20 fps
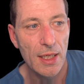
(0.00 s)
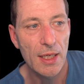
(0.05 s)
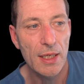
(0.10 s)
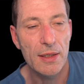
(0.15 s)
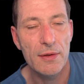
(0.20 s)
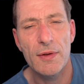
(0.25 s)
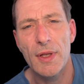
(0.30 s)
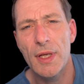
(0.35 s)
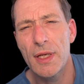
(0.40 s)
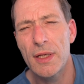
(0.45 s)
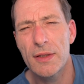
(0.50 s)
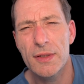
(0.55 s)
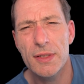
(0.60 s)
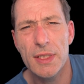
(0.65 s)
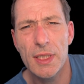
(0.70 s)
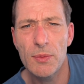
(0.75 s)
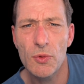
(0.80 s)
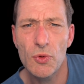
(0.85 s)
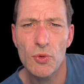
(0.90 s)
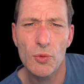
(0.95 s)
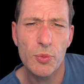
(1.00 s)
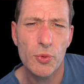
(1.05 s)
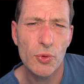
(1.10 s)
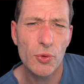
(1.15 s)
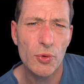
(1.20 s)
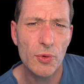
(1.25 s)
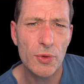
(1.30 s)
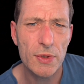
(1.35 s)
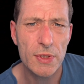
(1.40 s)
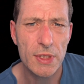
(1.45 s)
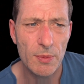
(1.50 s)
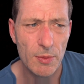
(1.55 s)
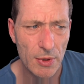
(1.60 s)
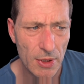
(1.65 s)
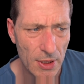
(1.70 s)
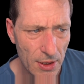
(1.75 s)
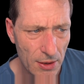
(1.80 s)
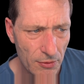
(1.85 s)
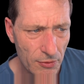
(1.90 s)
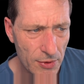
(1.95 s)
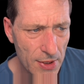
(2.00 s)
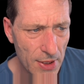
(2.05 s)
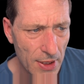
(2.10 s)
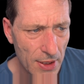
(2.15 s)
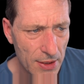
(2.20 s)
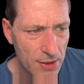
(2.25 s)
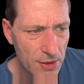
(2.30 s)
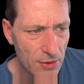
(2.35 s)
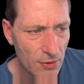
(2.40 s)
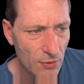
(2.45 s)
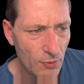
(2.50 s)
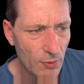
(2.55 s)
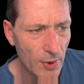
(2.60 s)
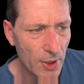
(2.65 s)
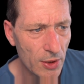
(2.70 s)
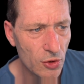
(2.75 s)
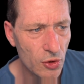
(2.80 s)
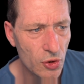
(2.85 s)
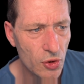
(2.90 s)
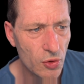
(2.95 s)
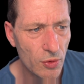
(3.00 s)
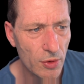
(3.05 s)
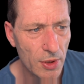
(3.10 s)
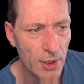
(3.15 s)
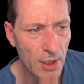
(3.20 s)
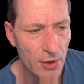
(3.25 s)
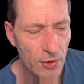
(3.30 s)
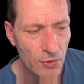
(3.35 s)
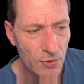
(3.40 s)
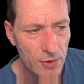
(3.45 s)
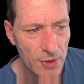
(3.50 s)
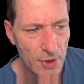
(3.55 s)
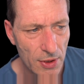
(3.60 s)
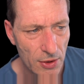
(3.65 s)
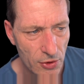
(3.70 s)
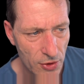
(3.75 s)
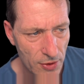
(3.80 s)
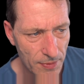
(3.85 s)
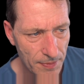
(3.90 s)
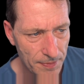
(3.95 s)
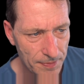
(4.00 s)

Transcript: They seem to produce similar results. When should I use each?